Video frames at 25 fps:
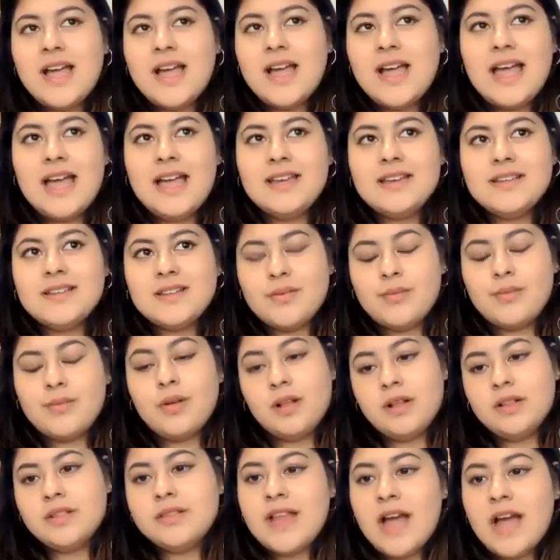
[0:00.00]
And
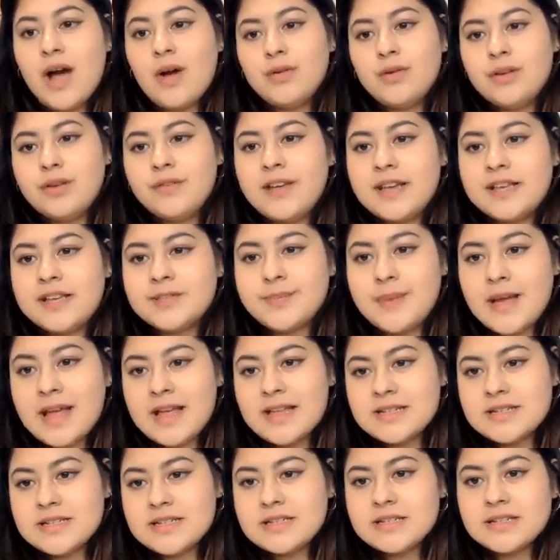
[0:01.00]
well, now you've
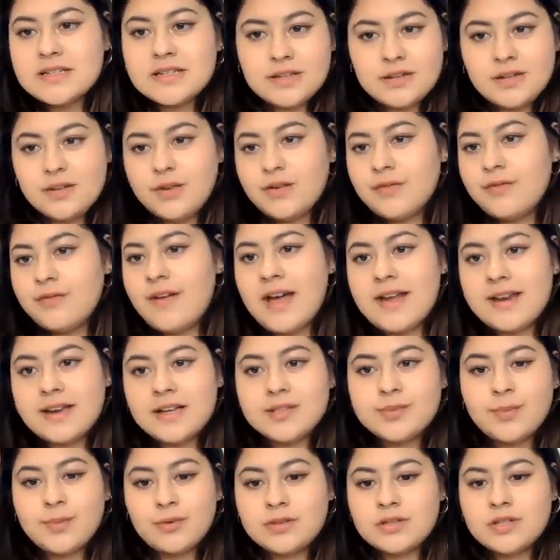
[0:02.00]
expanded and you've had
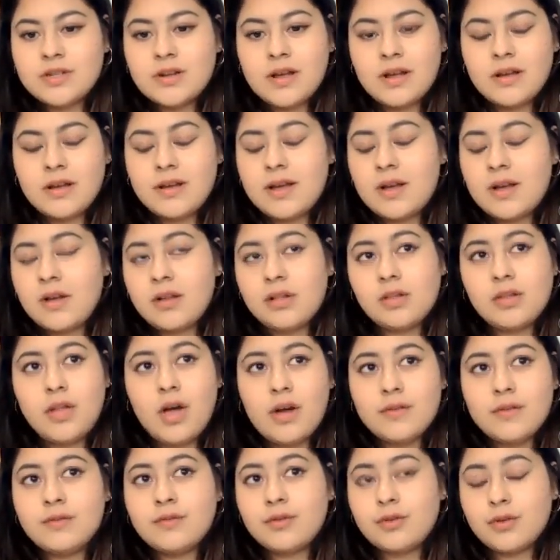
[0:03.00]
a
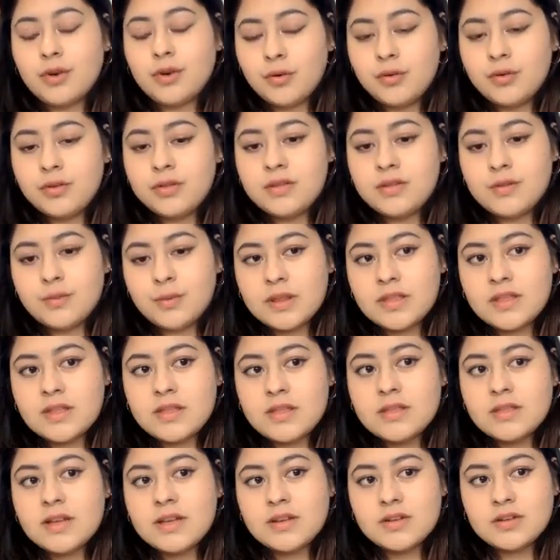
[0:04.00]
lot of growth
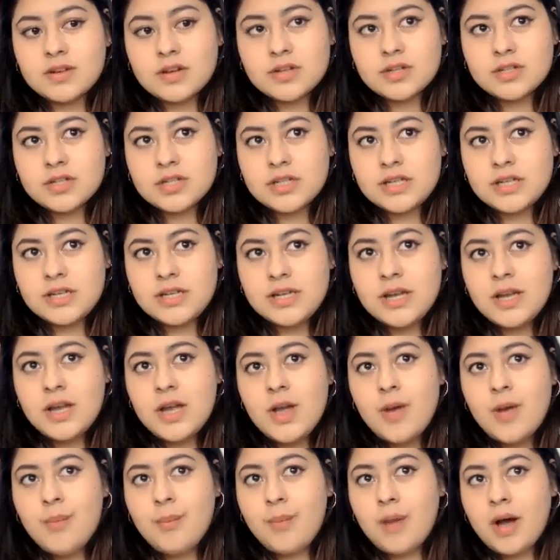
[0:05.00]
within the industry.
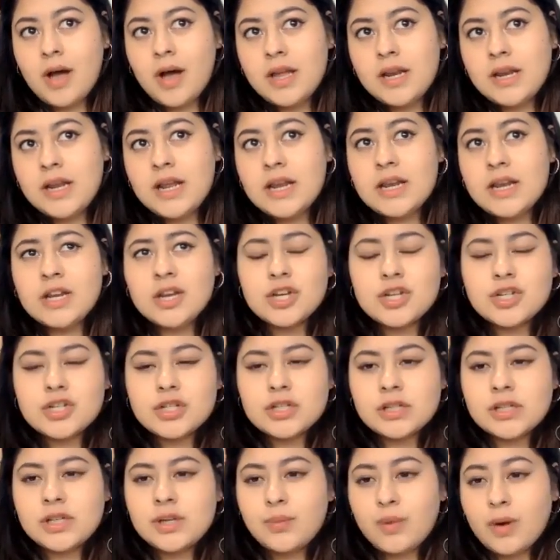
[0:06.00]
But
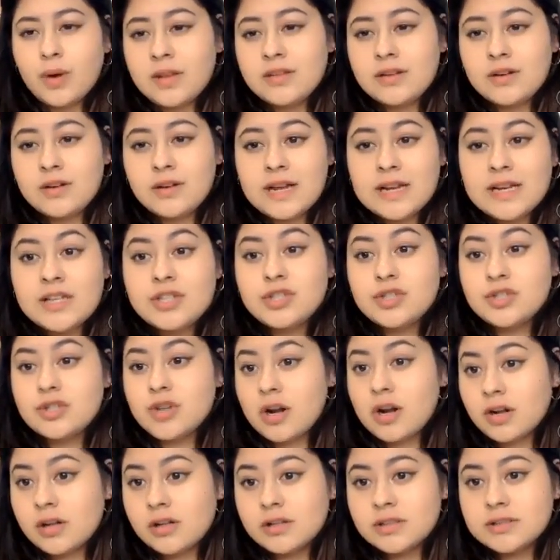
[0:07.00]
initially, were there any
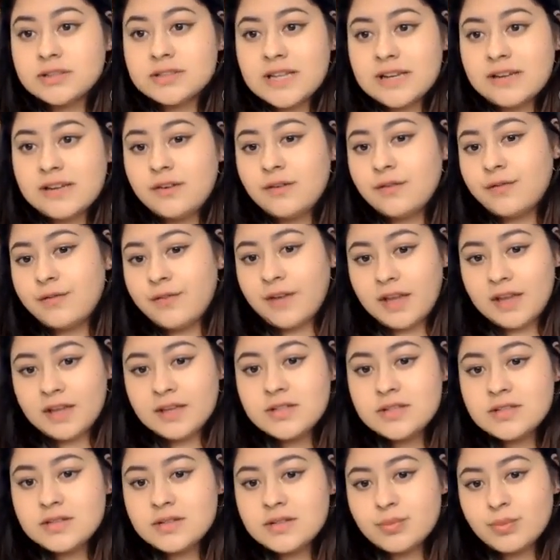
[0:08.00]
struggles that you
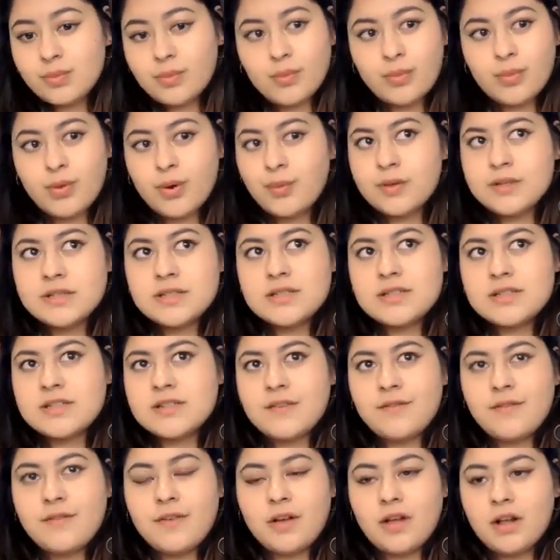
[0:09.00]
faced? What was the
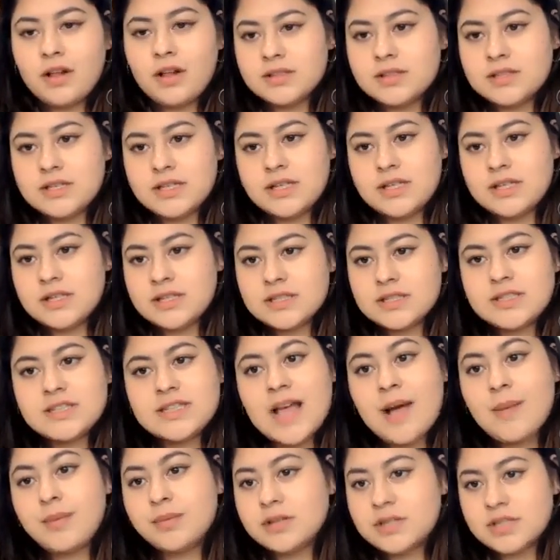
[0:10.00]
difficulty in
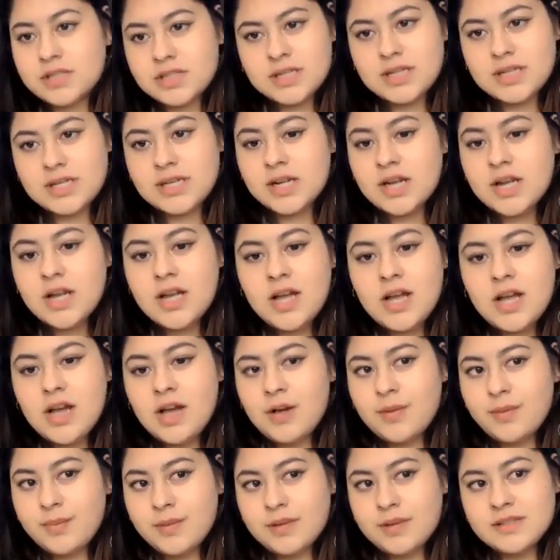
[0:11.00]
establishing
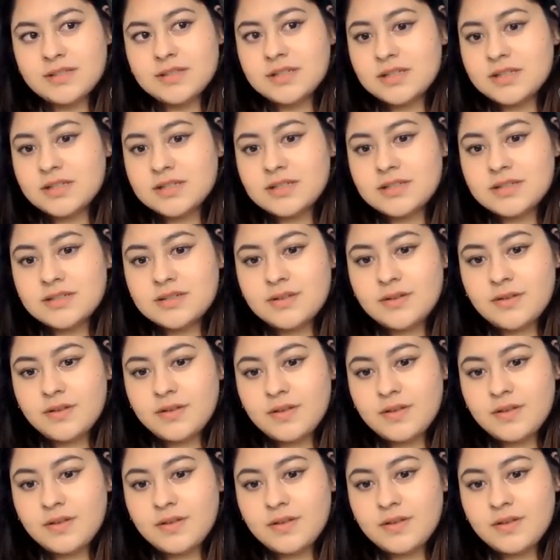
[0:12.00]
a business?